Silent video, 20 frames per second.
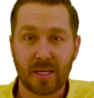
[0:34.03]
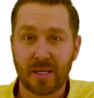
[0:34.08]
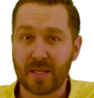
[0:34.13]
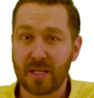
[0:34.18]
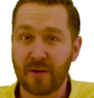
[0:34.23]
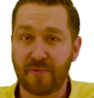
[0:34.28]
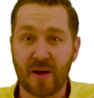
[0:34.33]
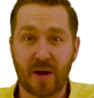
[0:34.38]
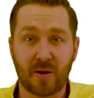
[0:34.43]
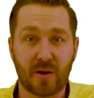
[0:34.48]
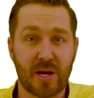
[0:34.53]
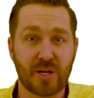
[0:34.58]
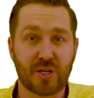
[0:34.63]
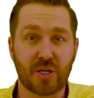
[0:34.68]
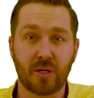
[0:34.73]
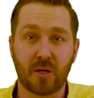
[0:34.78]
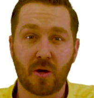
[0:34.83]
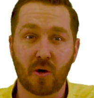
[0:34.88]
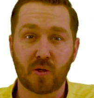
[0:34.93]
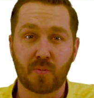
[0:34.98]
The
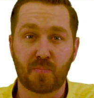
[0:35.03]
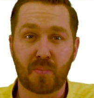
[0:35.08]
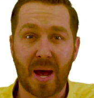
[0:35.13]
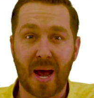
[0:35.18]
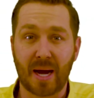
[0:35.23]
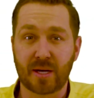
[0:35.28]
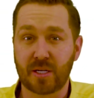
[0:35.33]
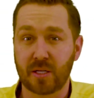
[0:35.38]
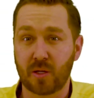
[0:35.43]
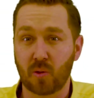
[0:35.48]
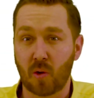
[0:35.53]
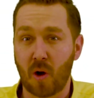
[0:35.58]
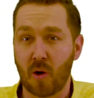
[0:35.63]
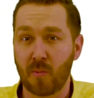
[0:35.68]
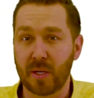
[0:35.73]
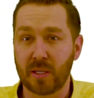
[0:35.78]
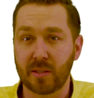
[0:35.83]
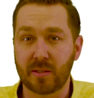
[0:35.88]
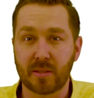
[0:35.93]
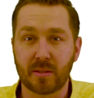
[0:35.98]
foundation goes back to the
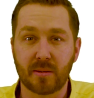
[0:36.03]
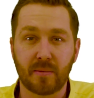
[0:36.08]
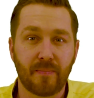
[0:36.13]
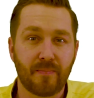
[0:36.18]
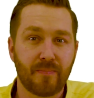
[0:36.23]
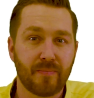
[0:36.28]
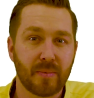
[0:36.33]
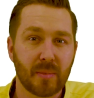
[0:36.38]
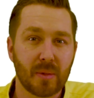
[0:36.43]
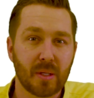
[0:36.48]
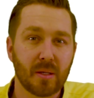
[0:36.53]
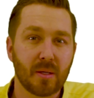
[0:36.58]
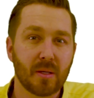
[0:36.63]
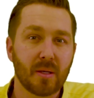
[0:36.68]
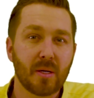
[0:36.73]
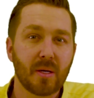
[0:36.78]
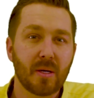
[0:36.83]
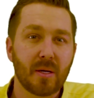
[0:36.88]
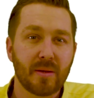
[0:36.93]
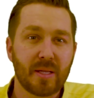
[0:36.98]
Romans.
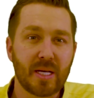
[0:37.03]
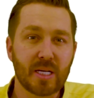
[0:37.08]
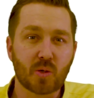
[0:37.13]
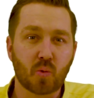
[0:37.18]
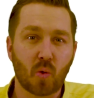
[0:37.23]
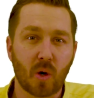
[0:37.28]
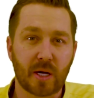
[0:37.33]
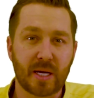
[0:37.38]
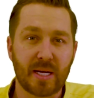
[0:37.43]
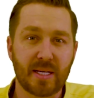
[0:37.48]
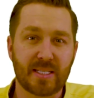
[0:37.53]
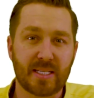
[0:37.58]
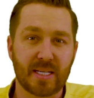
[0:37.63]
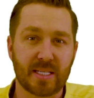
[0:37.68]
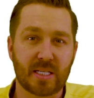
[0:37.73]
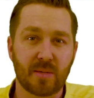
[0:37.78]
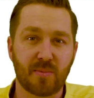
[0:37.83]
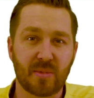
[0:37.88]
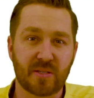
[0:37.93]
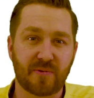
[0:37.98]
This working
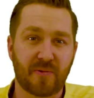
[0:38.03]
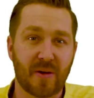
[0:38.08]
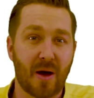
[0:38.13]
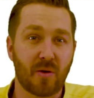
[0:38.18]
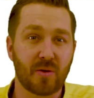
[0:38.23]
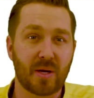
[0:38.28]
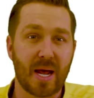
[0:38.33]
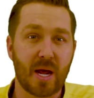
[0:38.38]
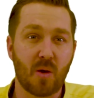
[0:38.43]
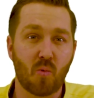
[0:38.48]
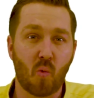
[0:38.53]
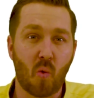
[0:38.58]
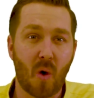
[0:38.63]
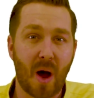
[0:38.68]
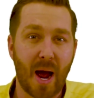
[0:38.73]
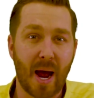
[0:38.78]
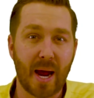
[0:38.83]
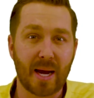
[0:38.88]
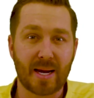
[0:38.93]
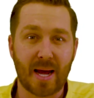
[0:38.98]
system has found a
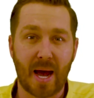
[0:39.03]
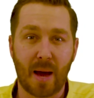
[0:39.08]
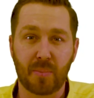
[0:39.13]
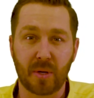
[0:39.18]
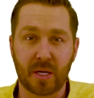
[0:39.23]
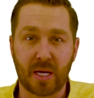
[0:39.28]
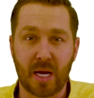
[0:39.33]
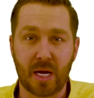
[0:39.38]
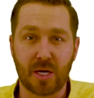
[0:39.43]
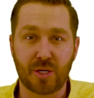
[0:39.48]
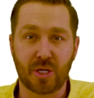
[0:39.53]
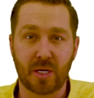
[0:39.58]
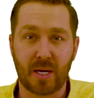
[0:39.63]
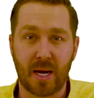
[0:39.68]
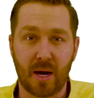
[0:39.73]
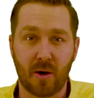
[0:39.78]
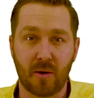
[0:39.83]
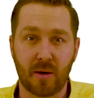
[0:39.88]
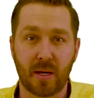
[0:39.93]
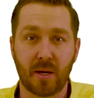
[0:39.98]
wide application
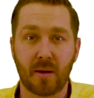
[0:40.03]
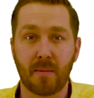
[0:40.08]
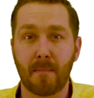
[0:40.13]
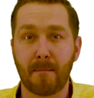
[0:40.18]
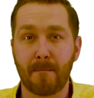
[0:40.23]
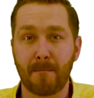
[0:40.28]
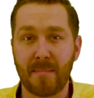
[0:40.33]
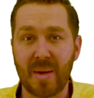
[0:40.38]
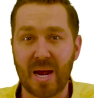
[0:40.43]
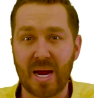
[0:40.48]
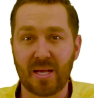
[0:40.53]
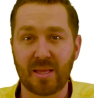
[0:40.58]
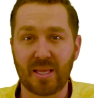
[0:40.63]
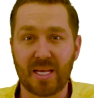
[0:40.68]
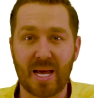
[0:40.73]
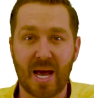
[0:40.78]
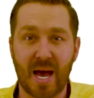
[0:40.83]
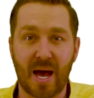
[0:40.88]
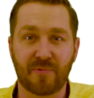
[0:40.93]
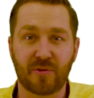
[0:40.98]
area
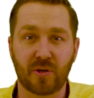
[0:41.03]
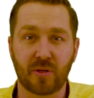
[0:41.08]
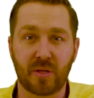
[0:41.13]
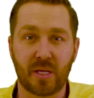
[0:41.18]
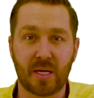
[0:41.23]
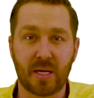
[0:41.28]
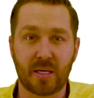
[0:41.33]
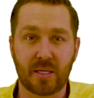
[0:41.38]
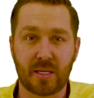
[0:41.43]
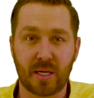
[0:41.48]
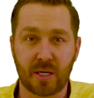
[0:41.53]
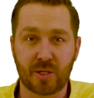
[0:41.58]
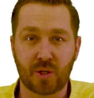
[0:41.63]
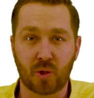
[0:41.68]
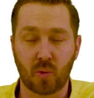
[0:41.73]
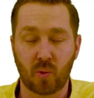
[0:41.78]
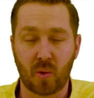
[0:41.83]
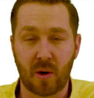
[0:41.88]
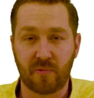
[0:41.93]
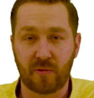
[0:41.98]
mainly after the
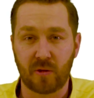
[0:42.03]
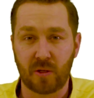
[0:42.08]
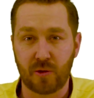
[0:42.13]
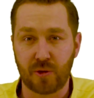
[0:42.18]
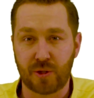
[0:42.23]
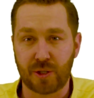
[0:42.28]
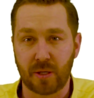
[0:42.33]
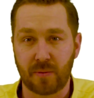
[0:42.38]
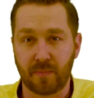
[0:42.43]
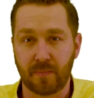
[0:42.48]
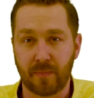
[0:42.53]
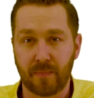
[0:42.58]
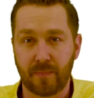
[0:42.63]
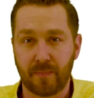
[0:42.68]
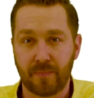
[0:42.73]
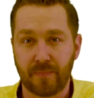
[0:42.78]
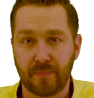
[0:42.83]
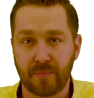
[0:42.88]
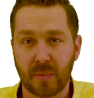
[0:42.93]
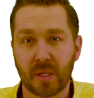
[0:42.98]
Industrial Revolution.
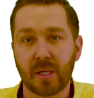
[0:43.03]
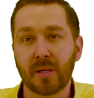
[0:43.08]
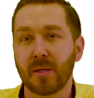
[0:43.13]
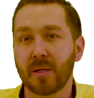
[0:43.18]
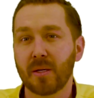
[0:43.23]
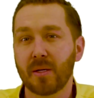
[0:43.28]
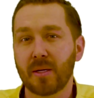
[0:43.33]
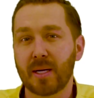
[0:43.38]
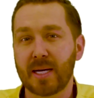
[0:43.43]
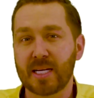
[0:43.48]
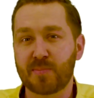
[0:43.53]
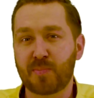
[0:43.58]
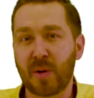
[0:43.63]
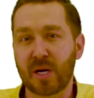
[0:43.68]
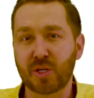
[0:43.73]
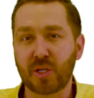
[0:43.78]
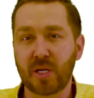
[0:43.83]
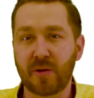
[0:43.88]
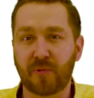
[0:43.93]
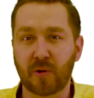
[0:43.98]

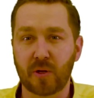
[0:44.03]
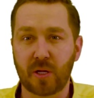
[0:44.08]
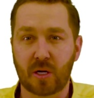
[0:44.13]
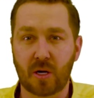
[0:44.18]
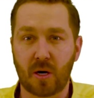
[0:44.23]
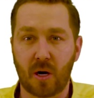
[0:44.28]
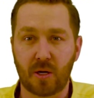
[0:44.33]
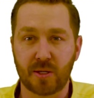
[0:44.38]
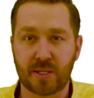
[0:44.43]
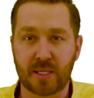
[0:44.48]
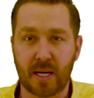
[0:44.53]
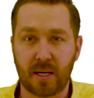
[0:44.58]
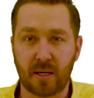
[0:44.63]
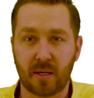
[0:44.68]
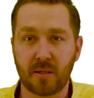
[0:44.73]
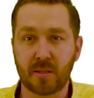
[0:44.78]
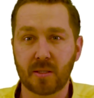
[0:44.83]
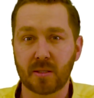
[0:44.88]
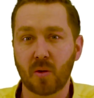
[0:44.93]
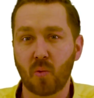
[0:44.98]
Especially for the call
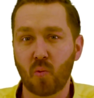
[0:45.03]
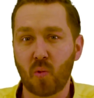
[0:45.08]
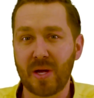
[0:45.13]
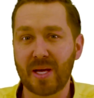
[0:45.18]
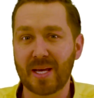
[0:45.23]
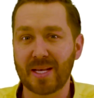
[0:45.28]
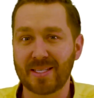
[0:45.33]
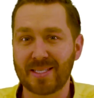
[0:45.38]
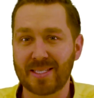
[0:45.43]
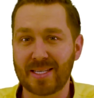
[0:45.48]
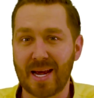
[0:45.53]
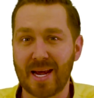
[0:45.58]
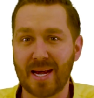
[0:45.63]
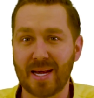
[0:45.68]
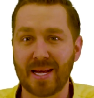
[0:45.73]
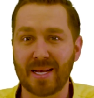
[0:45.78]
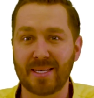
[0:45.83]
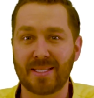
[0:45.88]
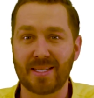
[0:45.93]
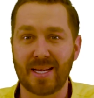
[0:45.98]
centers, we can say
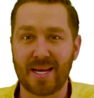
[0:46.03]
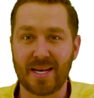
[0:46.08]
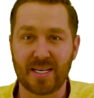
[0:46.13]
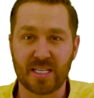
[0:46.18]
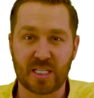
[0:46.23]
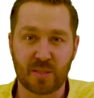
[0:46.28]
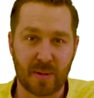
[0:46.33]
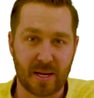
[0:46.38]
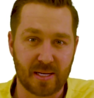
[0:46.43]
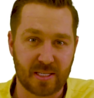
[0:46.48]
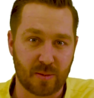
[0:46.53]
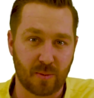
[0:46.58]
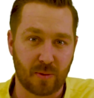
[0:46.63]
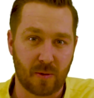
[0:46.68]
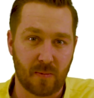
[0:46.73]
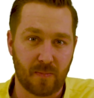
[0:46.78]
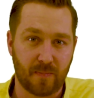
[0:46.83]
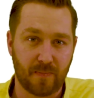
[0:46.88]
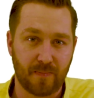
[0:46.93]
it's indispensable.